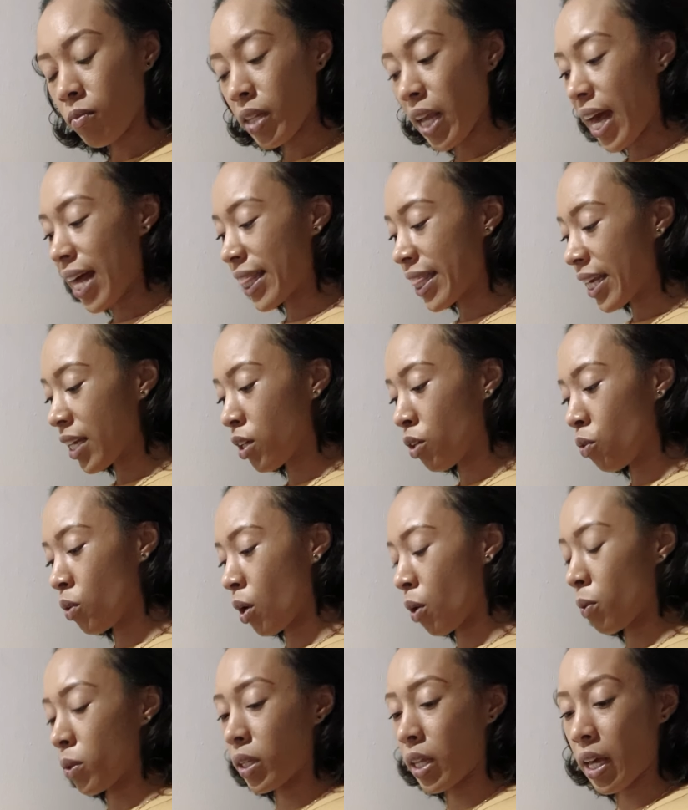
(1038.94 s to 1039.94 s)
I think you
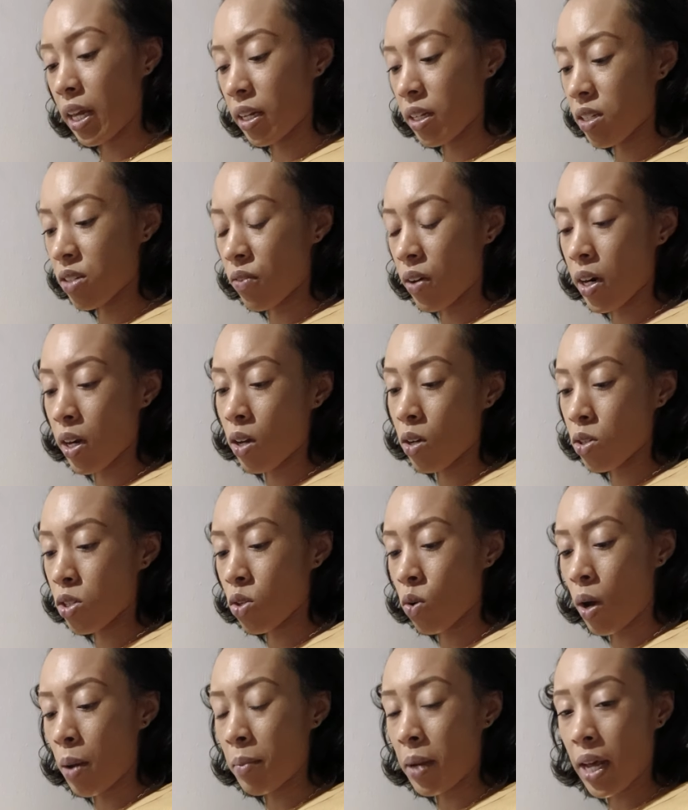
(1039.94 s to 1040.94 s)
know what that is, Virgo, so
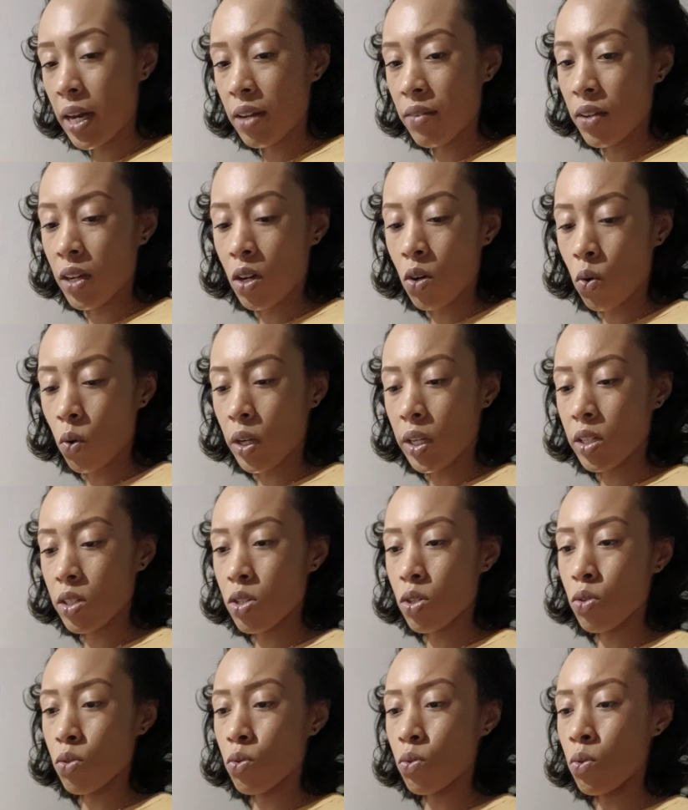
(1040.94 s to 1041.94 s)
I'm not even going
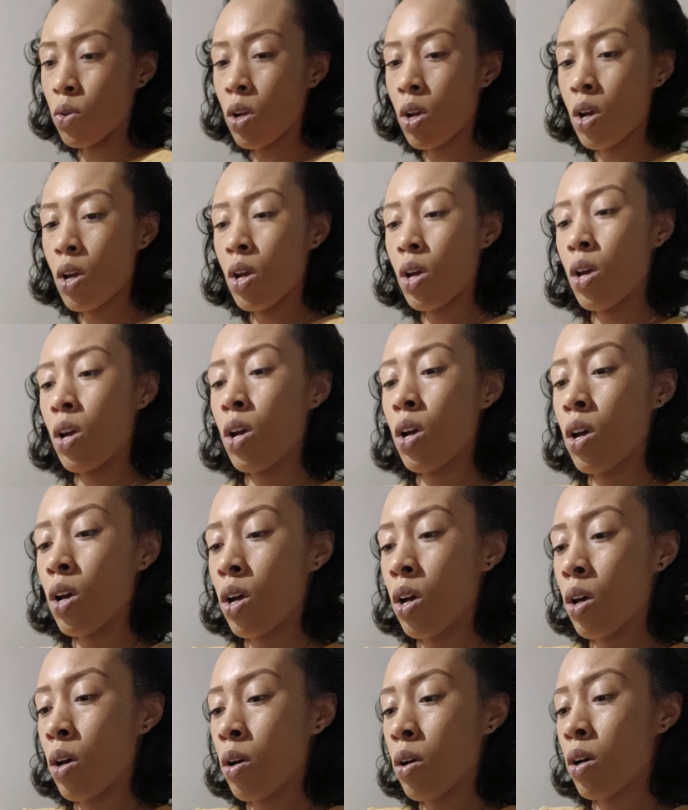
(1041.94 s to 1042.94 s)
to
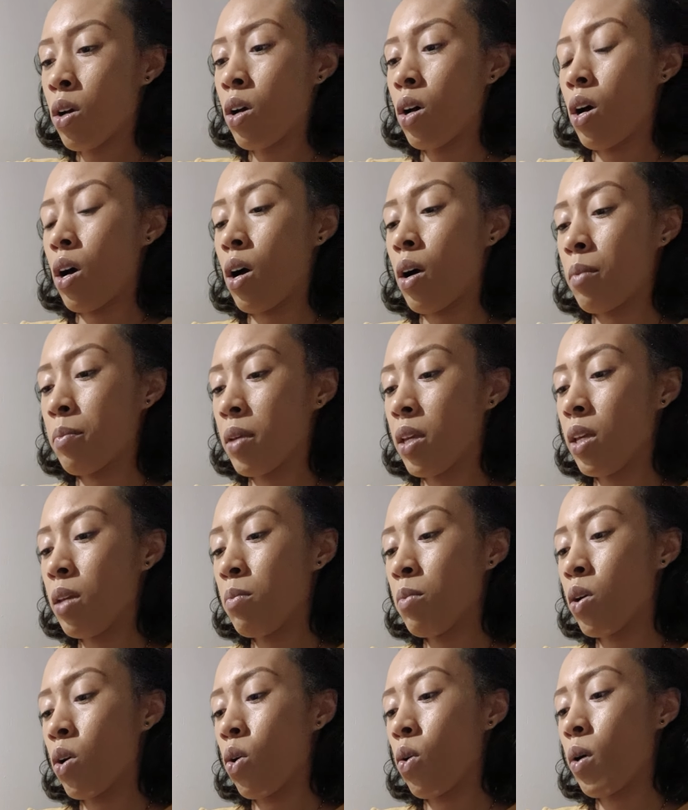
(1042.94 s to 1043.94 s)

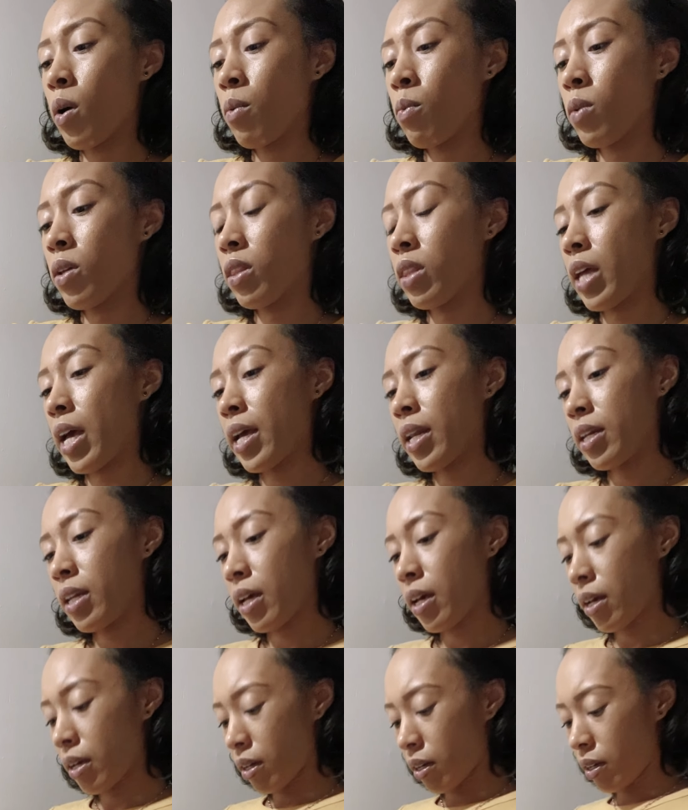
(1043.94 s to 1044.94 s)
keep going with that
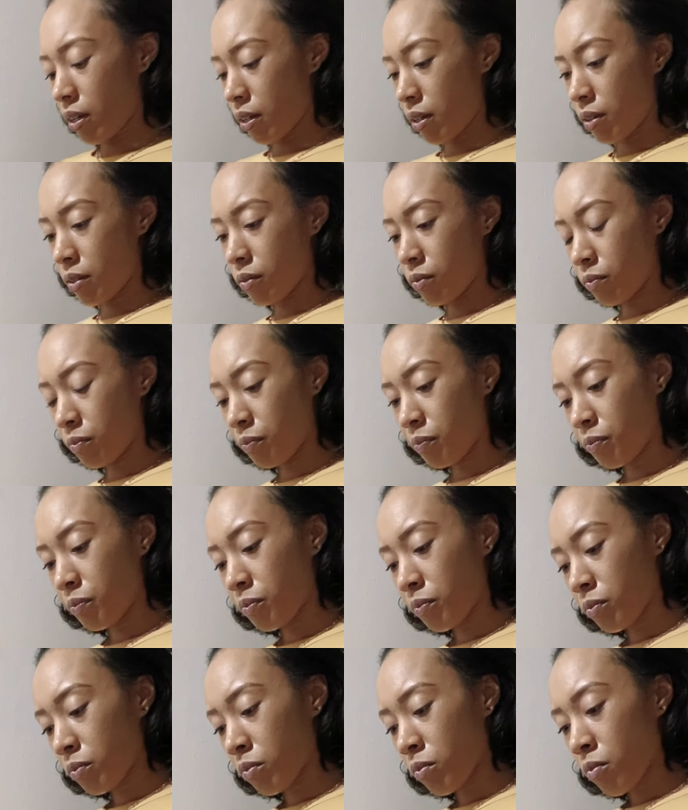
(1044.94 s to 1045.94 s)
deck
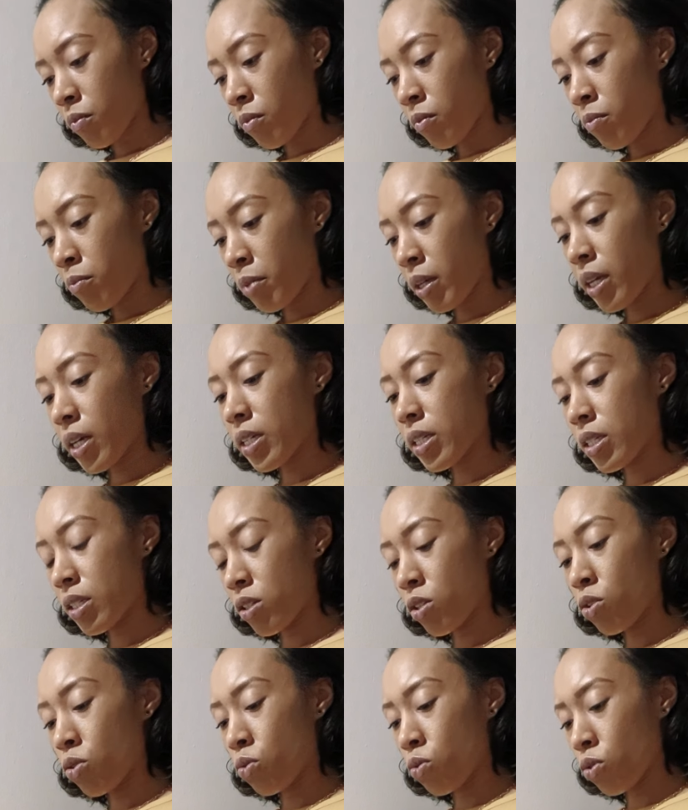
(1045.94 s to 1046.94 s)
because
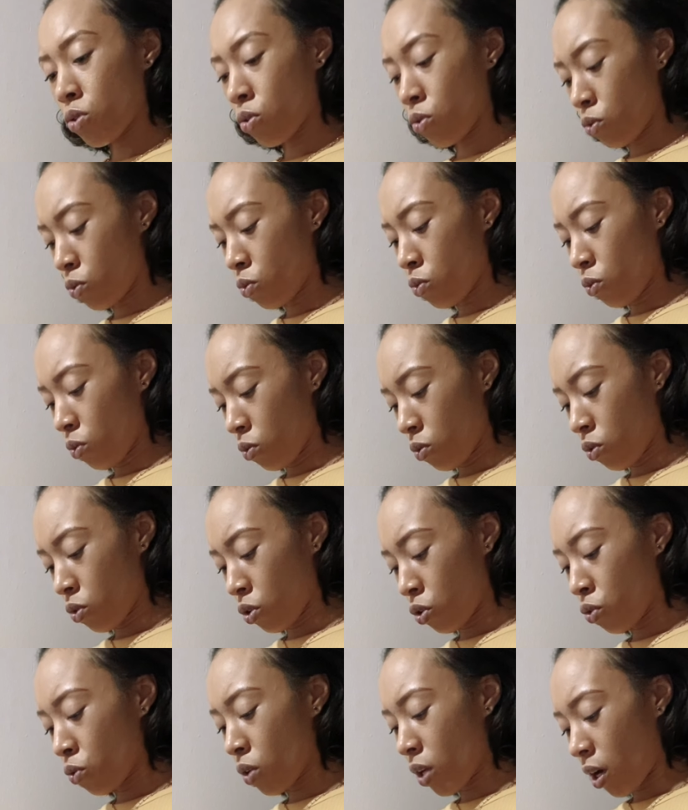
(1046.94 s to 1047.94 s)
you
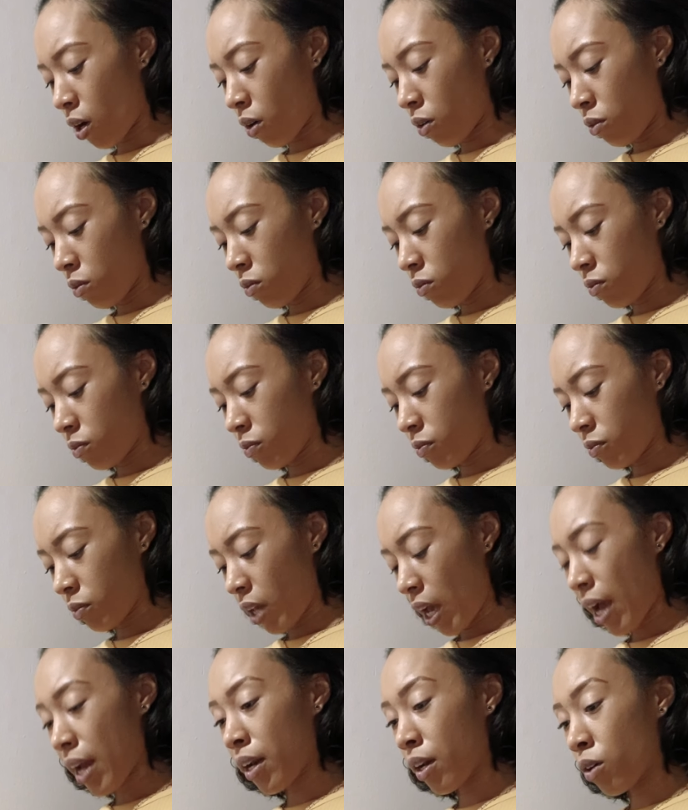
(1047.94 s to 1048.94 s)
know.
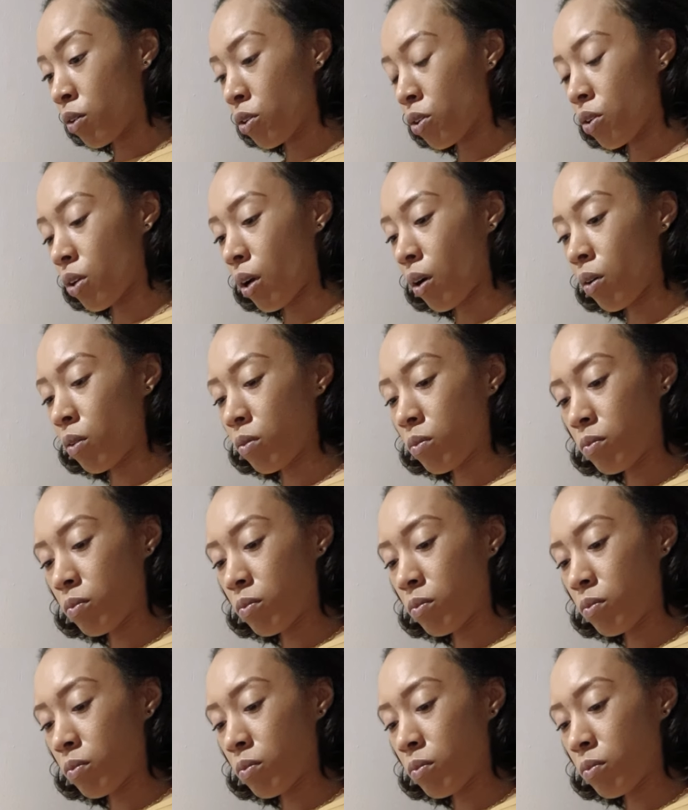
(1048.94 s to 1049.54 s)
I know you know.